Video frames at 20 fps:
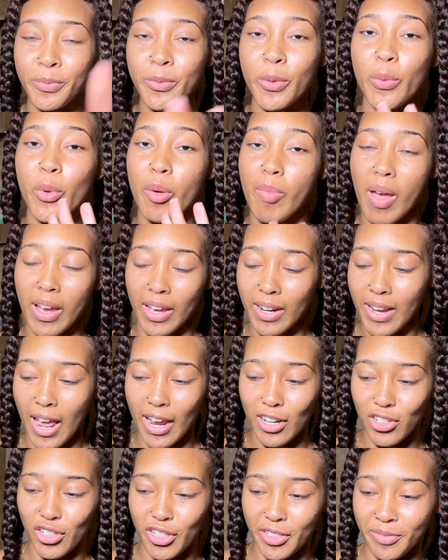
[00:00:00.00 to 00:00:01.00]
work
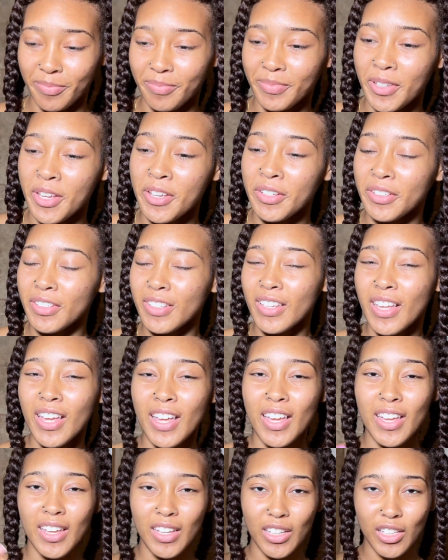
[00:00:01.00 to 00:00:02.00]
with me so I
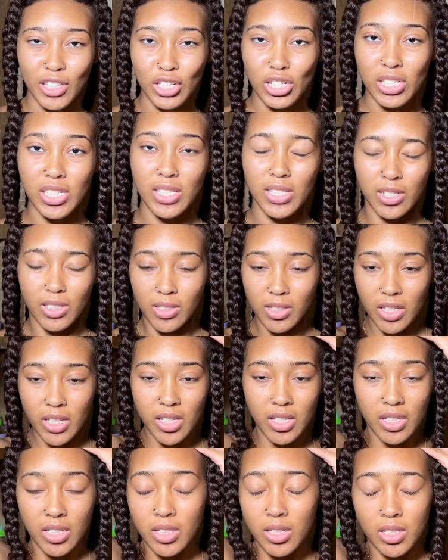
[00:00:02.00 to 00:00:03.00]
just opened her up
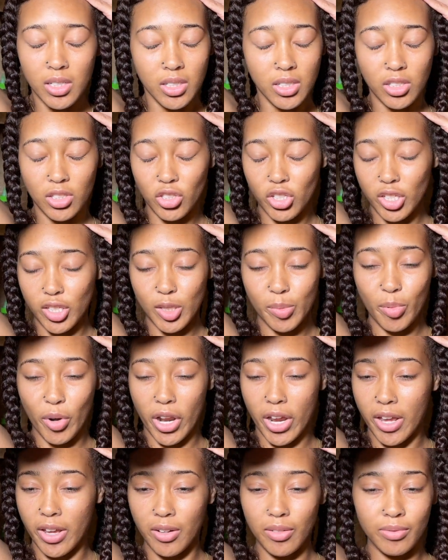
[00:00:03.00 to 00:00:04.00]
and just started to
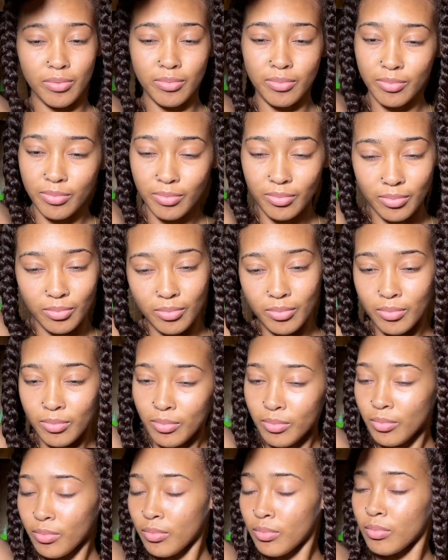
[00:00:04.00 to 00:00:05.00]
pour my ACV
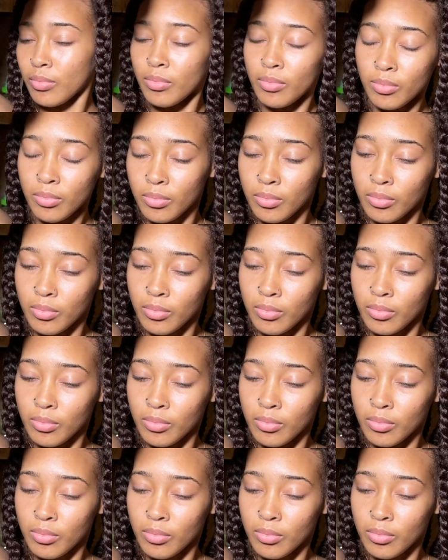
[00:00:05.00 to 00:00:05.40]
rinse on my